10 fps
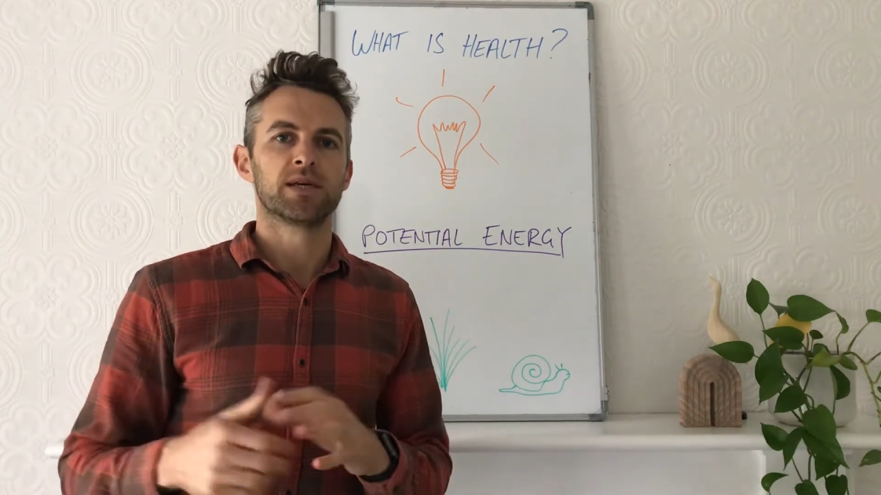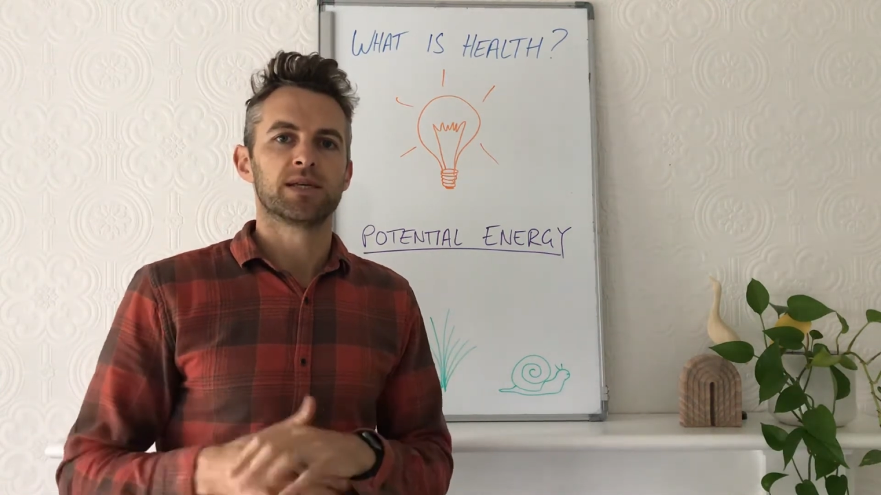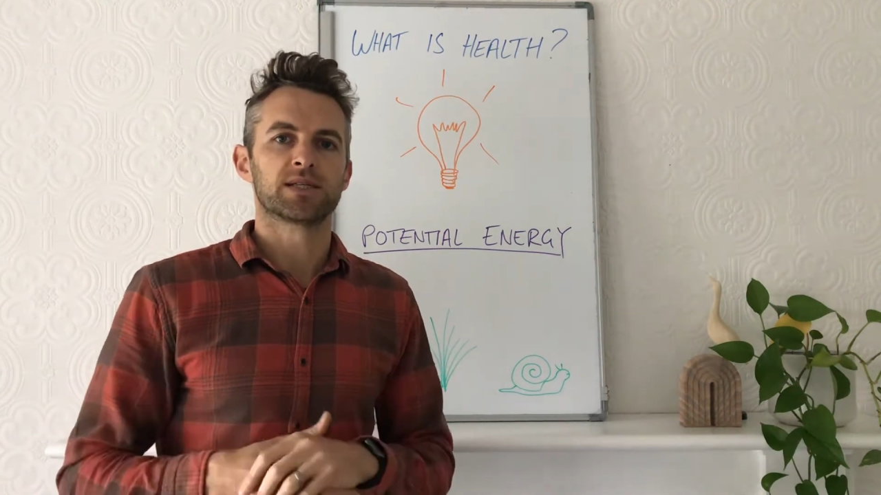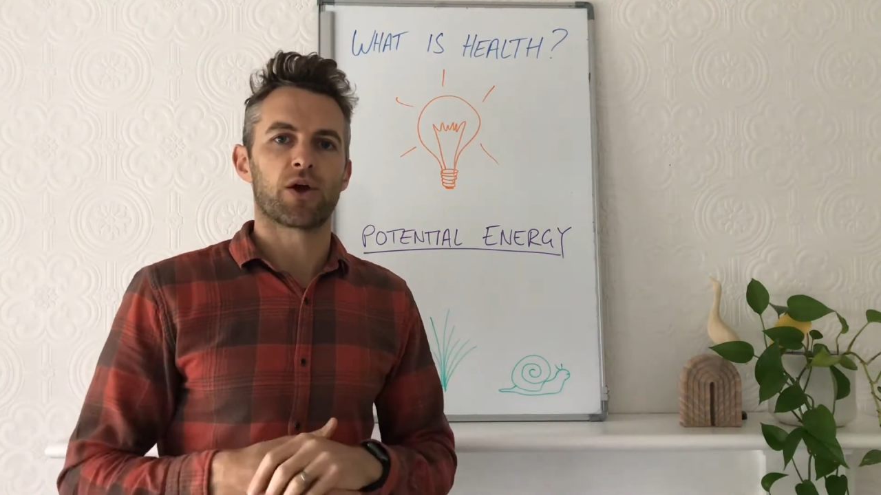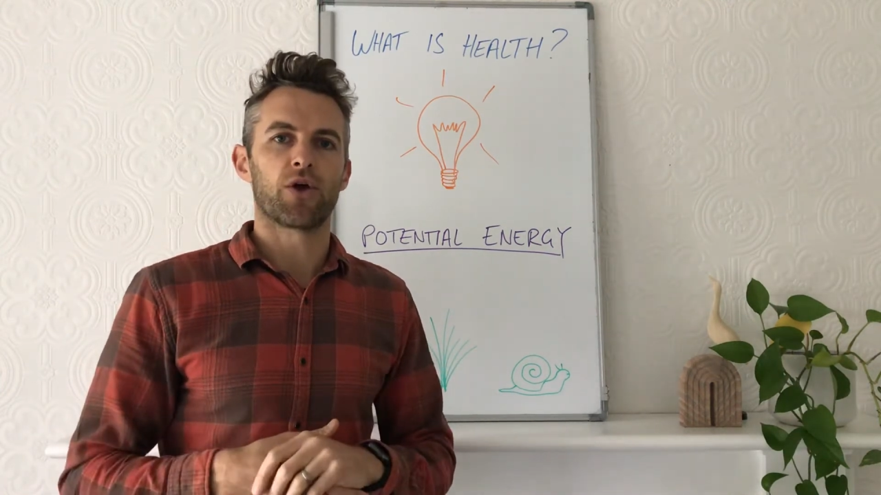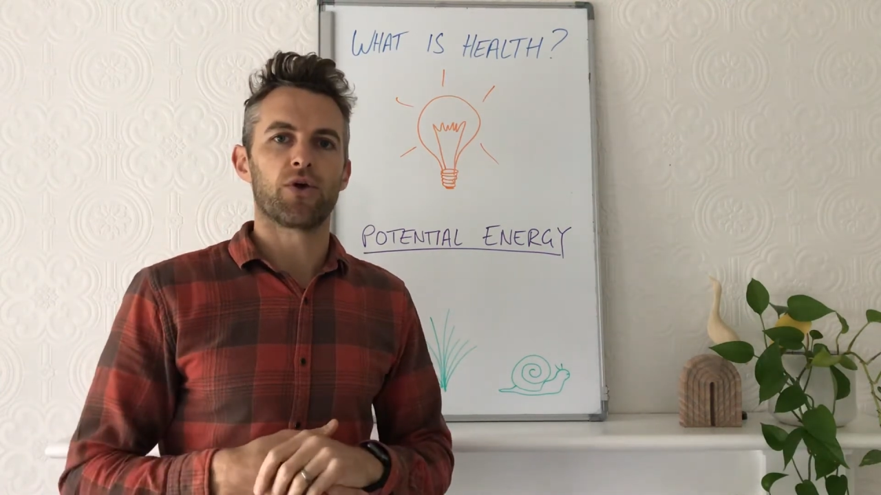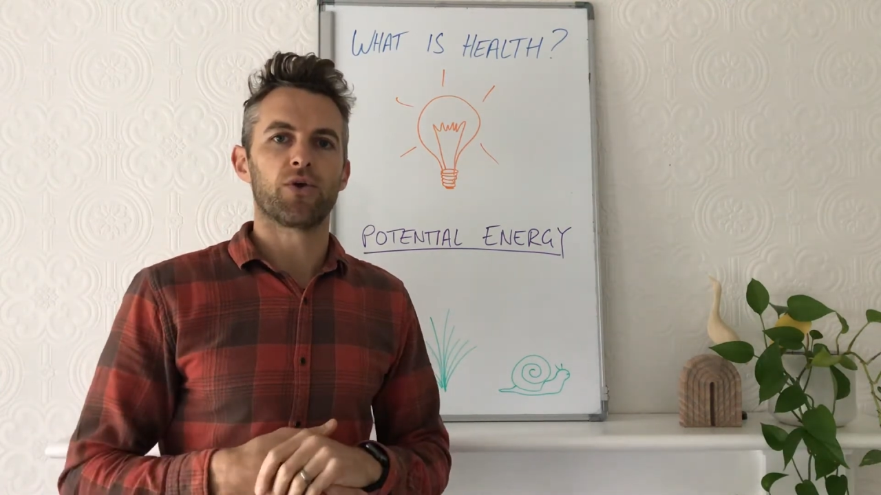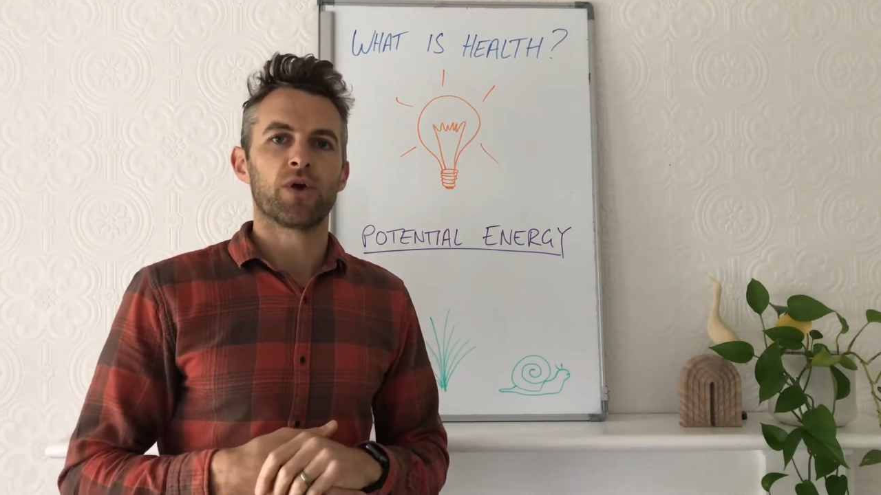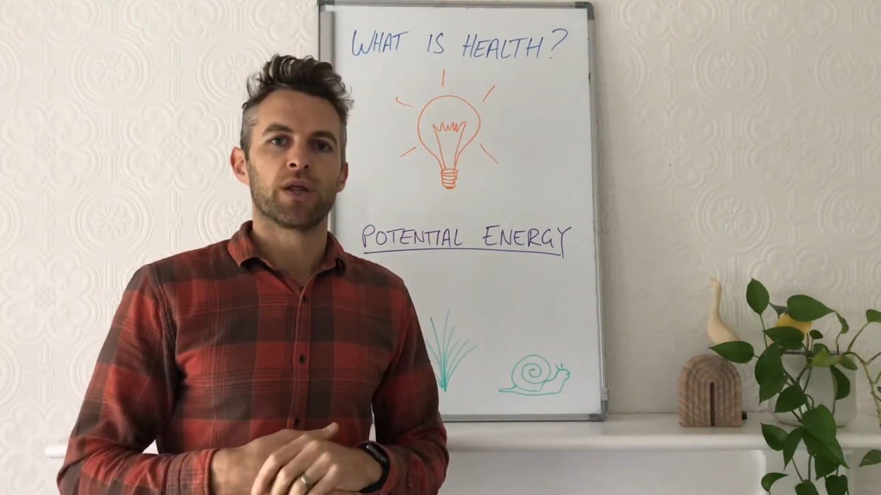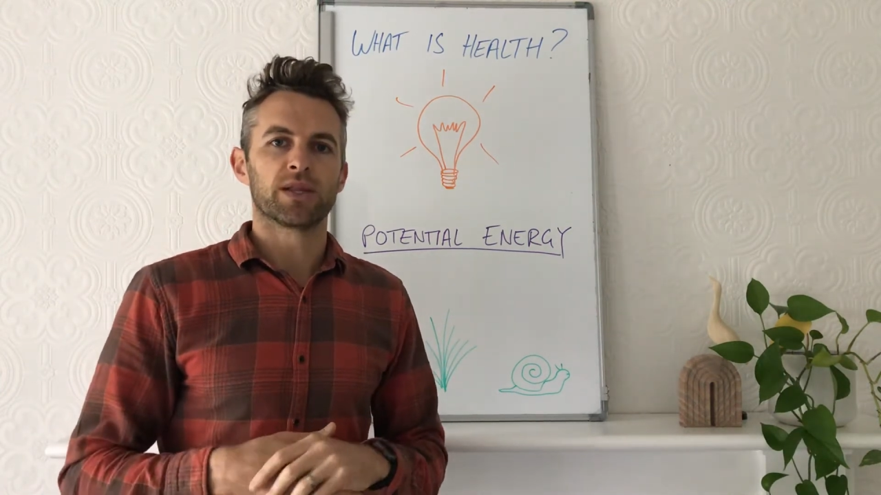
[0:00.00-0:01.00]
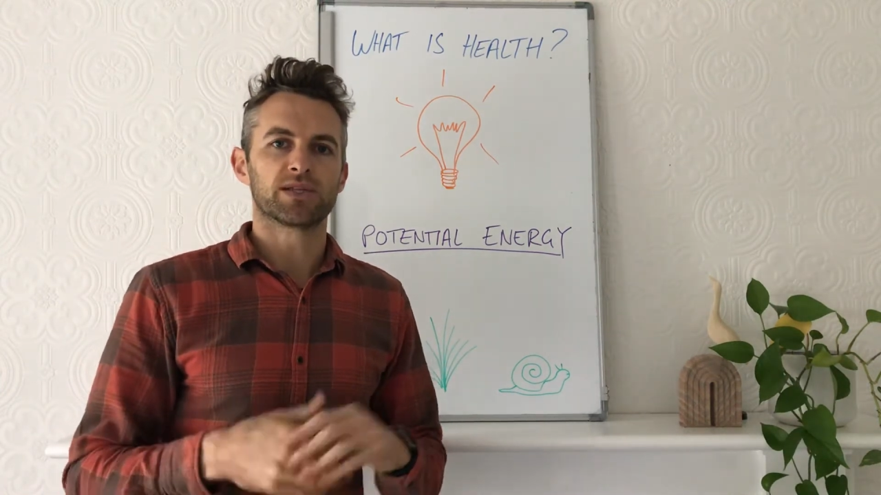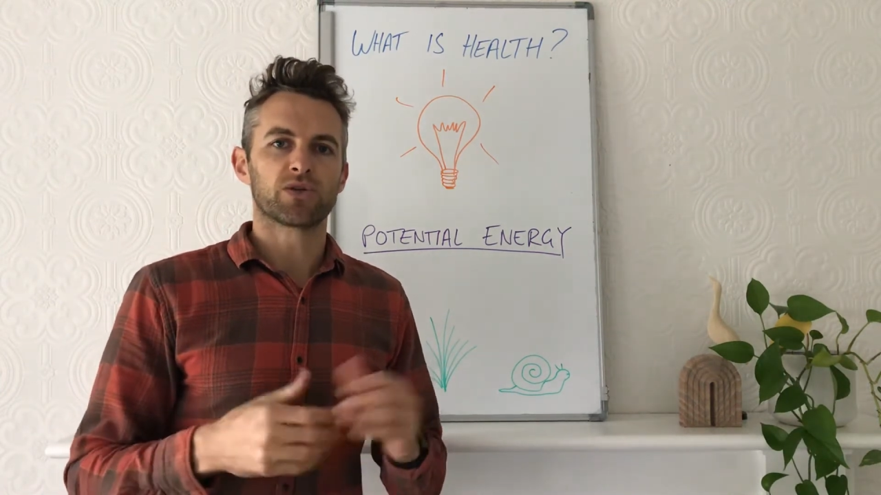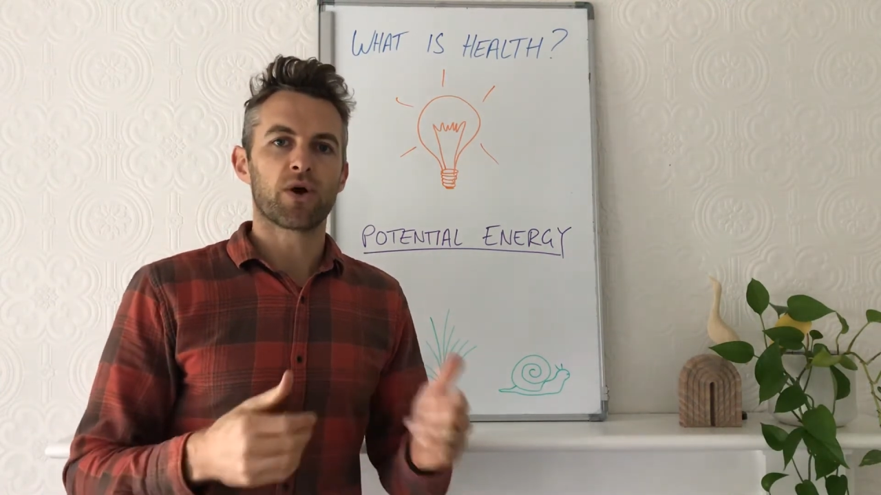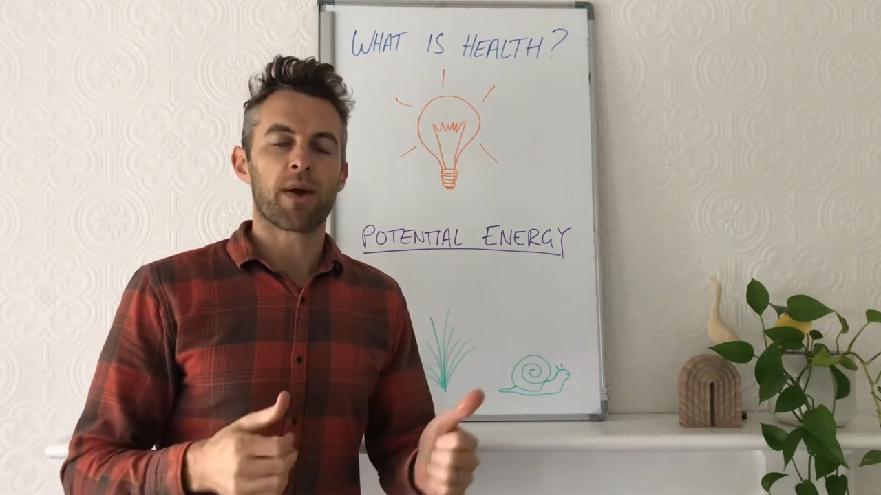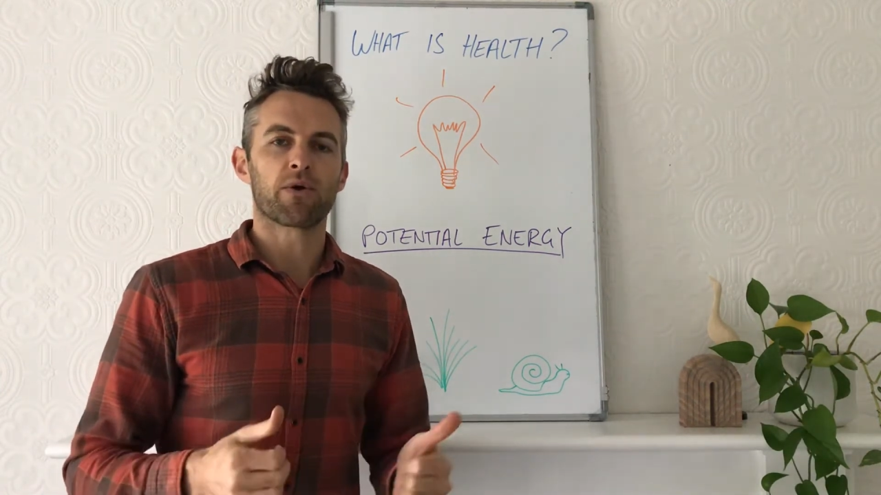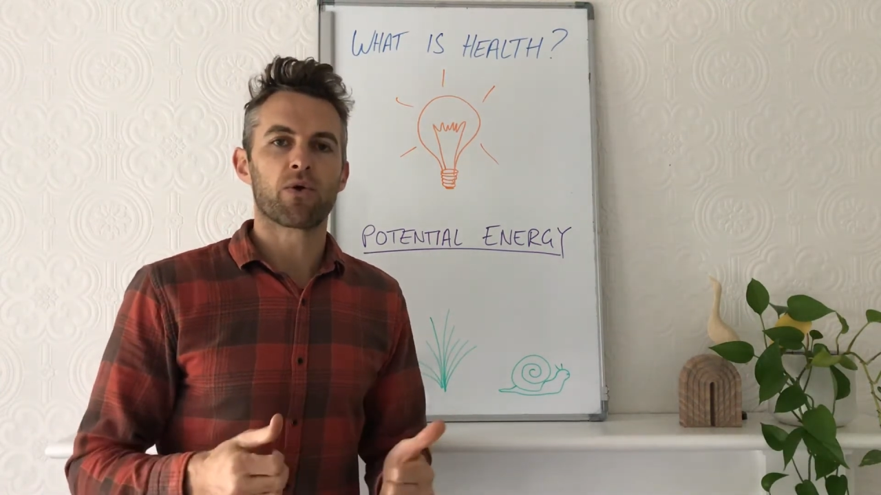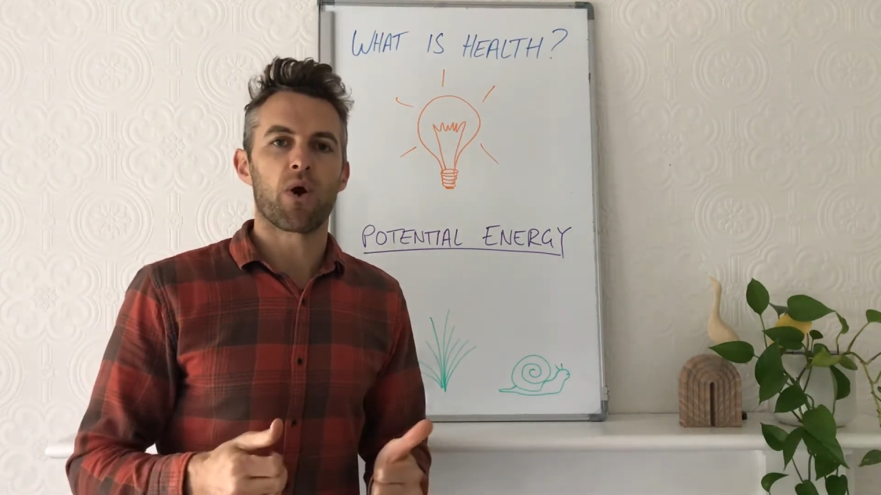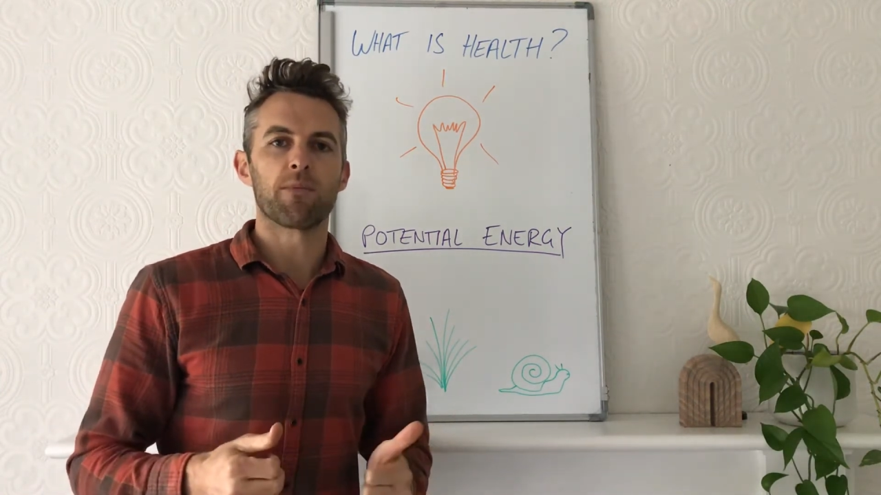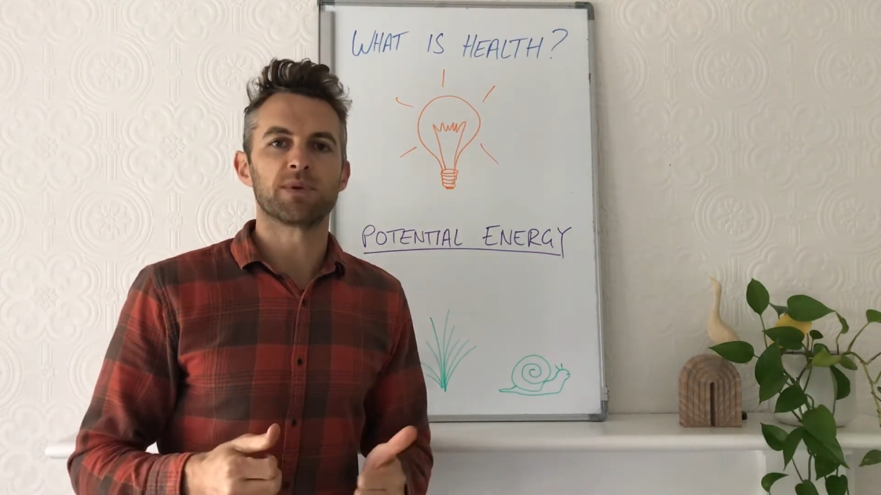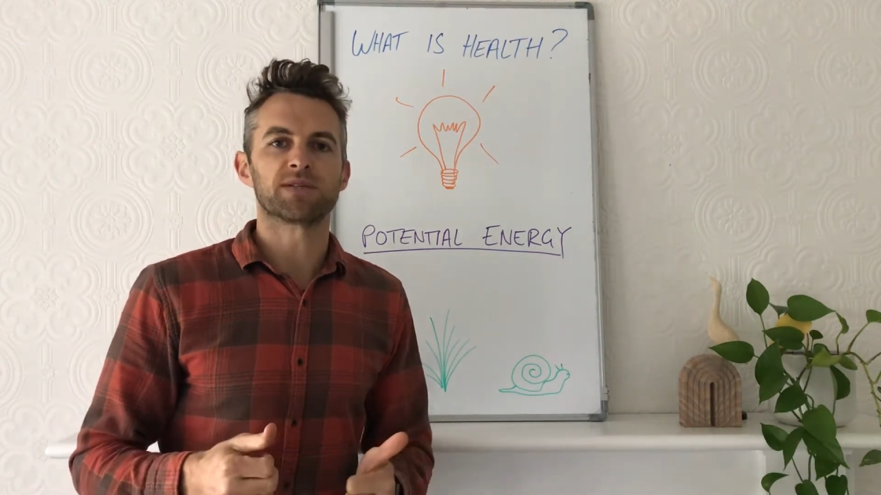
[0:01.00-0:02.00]
So let's talk about
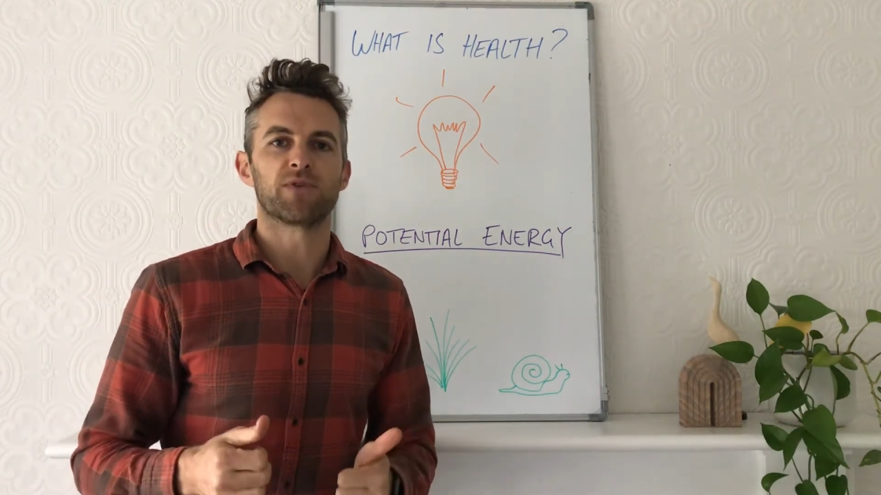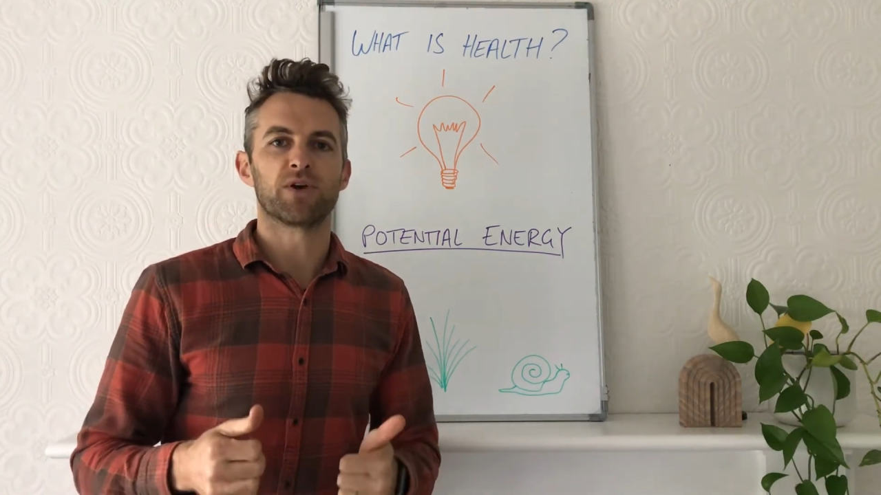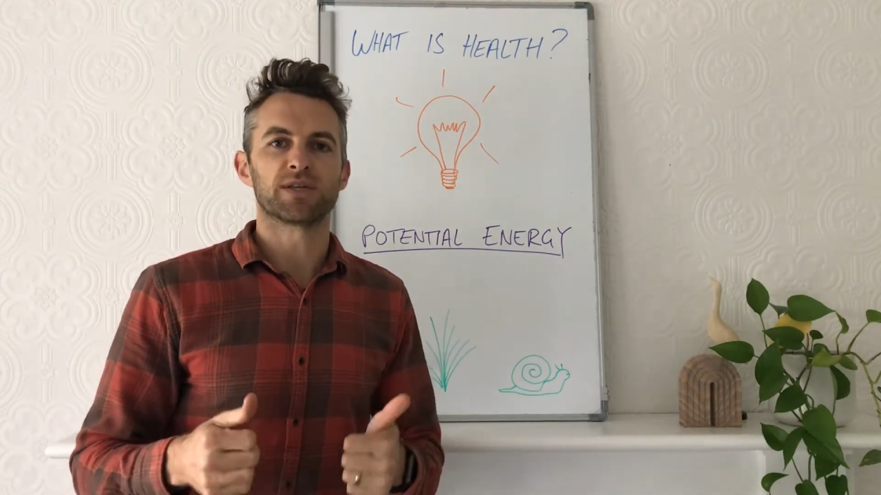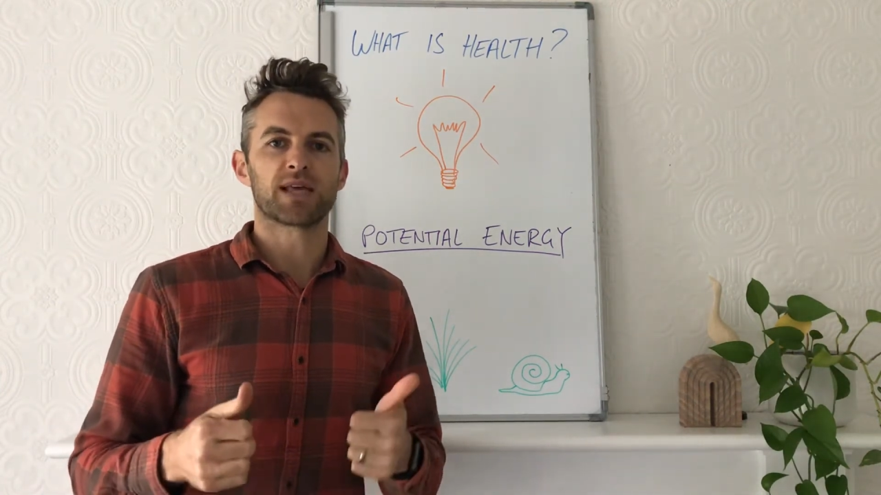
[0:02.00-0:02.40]
requirements first.